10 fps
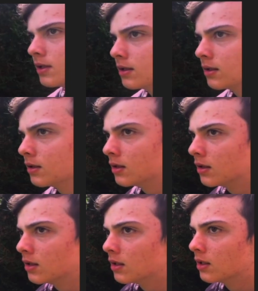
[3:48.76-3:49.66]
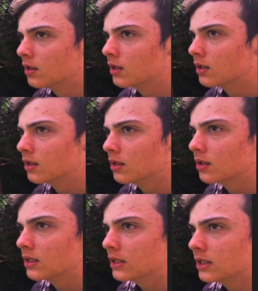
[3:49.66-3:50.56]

(silence)